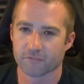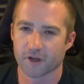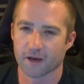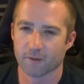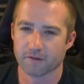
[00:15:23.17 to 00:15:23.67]

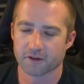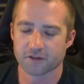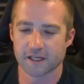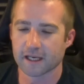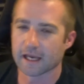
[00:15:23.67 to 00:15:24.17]
So yeah, with a
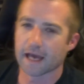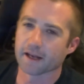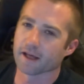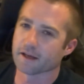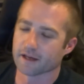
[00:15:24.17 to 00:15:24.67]
sneaky
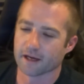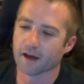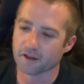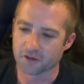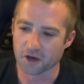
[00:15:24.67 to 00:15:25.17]
edit,
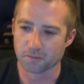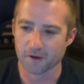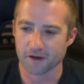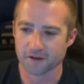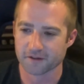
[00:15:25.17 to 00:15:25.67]
Joe
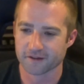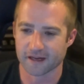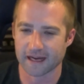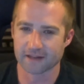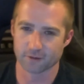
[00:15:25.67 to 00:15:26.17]
Bird,
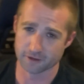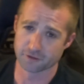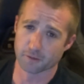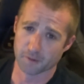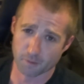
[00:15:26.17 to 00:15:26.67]
I had to ask
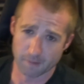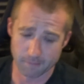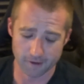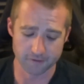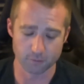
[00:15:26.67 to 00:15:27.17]
Joe Bird what my
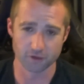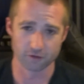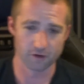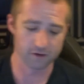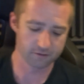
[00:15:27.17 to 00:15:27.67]
birthday
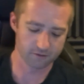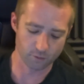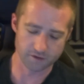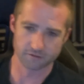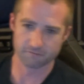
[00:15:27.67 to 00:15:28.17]
present cost,
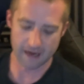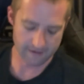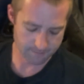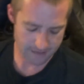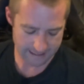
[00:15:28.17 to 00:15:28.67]
which is
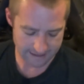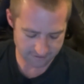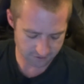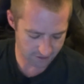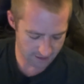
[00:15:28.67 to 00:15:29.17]
very bad
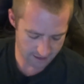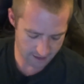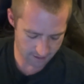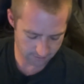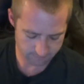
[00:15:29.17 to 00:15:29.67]
etiquette, I
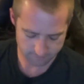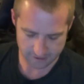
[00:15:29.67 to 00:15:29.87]
know.